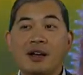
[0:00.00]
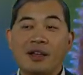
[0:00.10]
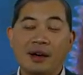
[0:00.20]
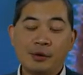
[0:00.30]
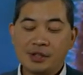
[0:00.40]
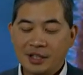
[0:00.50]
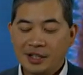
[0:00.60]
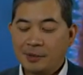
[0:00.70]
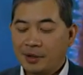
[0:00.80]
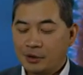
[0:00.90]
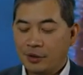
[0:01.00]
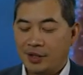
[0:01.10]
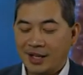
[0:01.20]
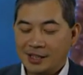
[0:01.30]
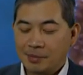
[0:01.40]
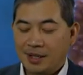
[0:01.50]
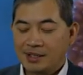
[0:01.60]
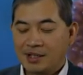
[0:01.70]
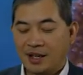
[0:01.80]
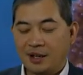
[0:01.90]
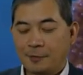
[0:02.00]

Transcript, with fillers: I was thinking about doing the SPS tank